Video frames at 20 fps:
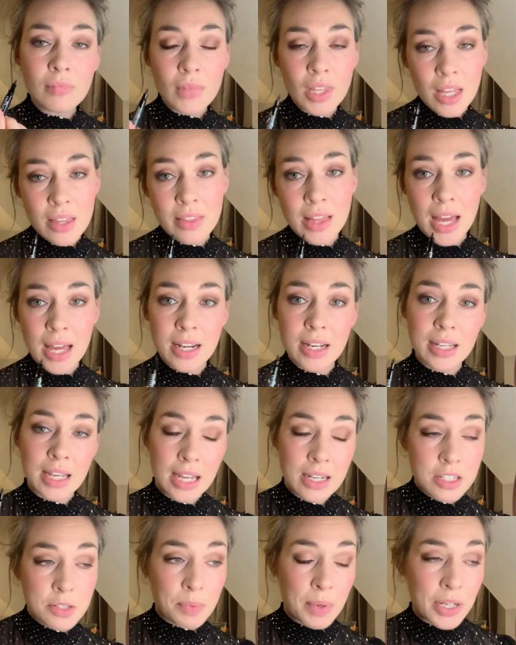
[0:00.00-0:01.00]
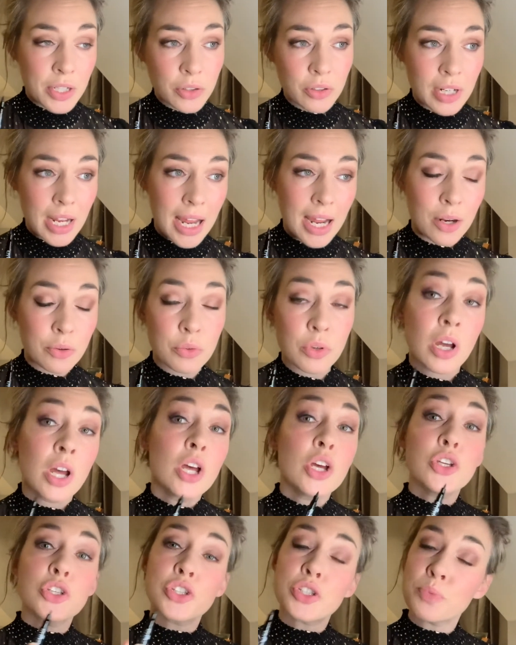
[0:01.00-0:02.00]
Then again, depending on how
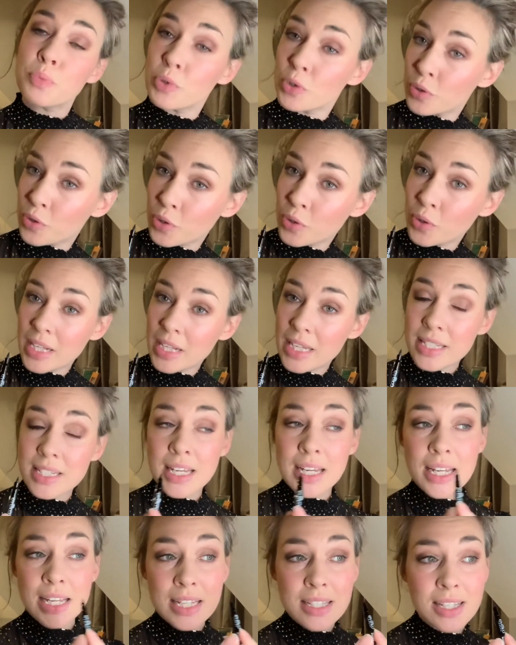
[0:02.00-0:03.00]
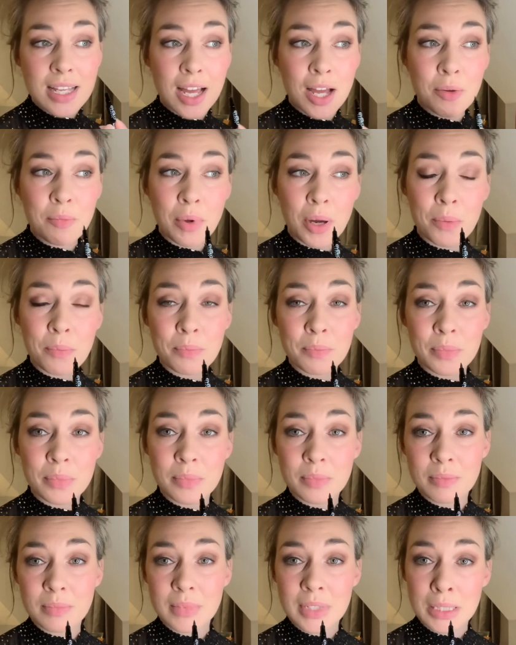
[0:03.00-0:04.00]
smooth your is, I'm a
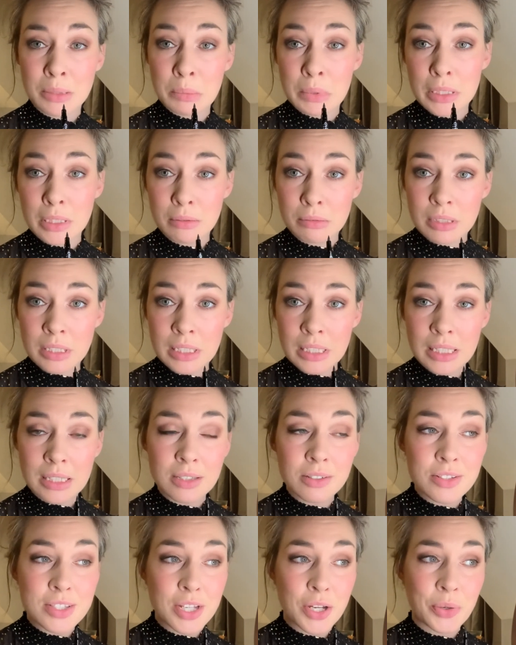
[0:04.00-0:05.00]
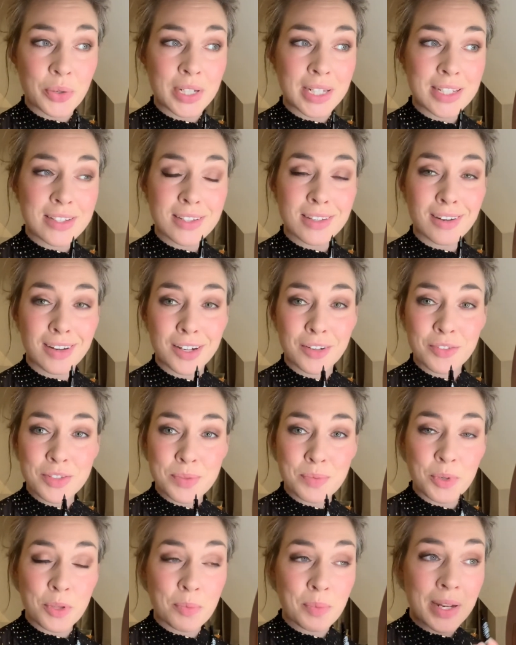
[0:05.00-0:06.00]
little bit older now, so I need to kind of
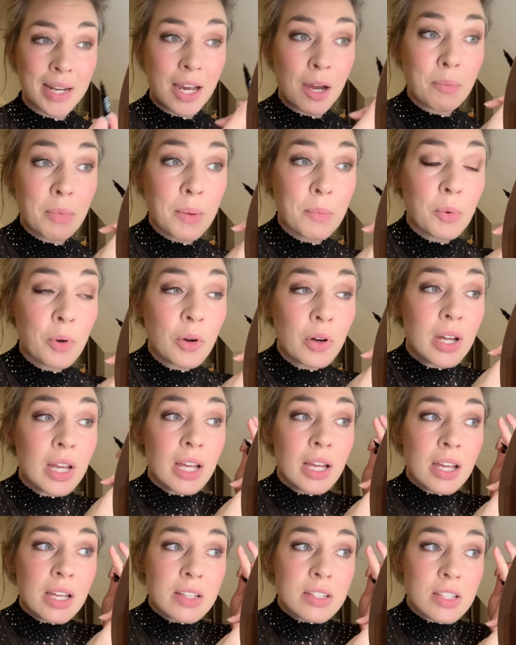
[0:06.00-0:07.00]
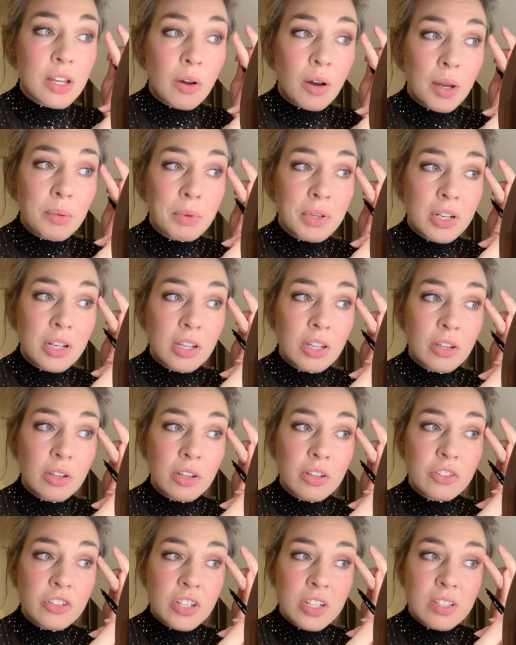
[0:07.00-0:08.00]
smooth mine out a bit more. So I'm going
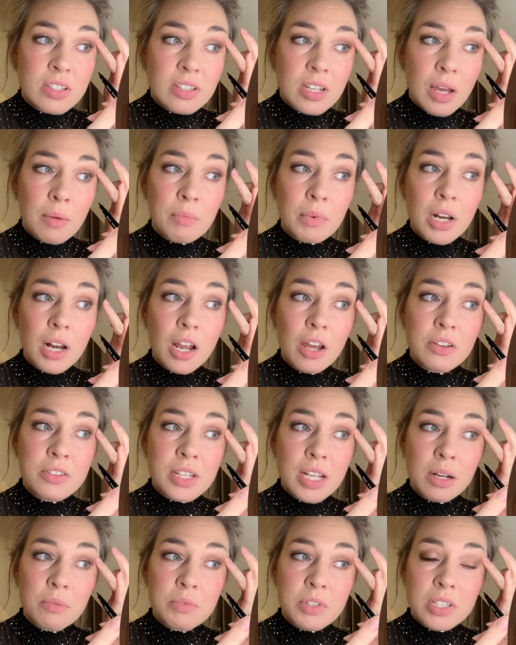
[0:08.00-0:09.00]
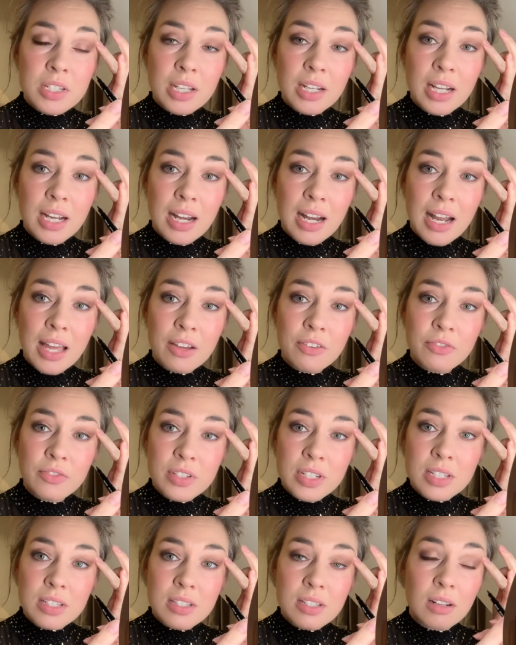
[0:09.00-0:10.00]
to just close, and I'm just going to
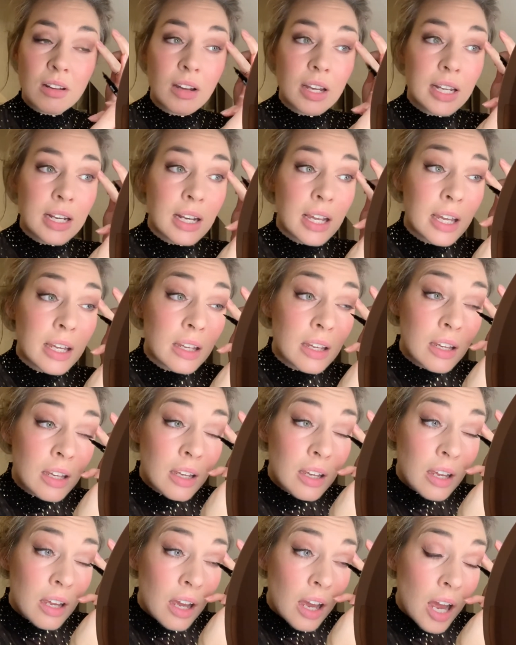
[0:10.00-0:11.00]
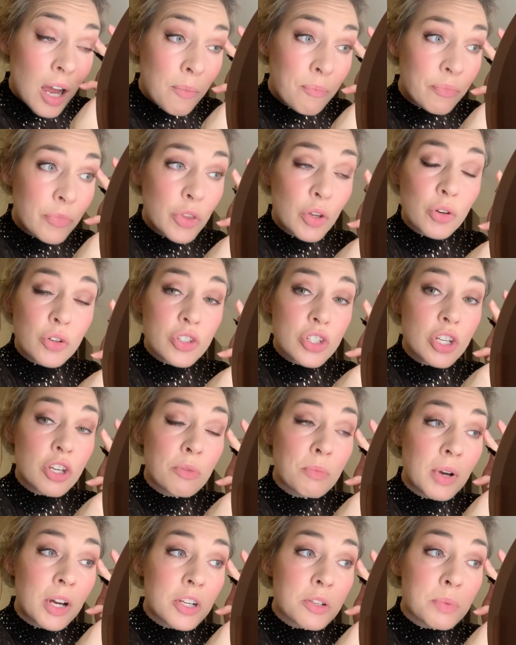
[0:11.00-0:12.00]
lift slightly. Not
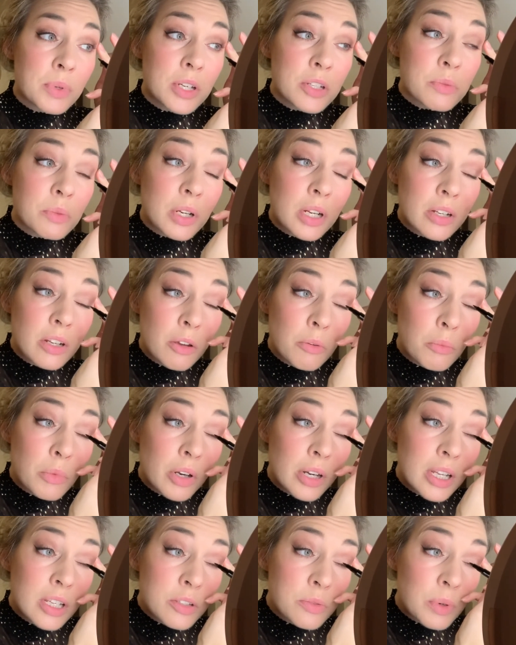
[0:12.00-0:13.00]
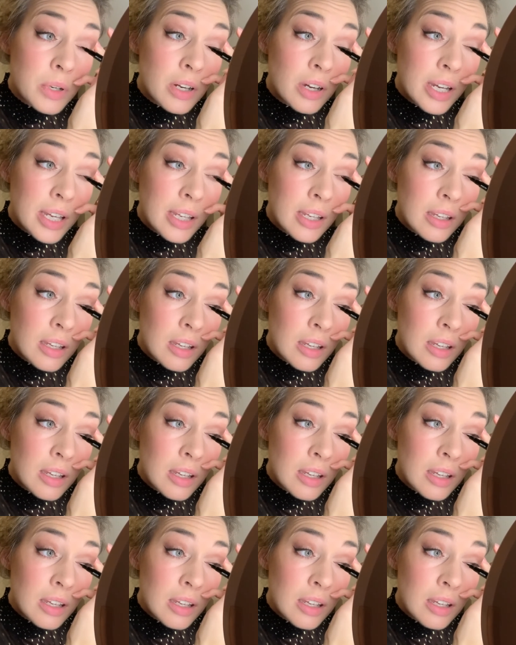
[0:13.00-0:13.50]
too much, because what I don't want is when I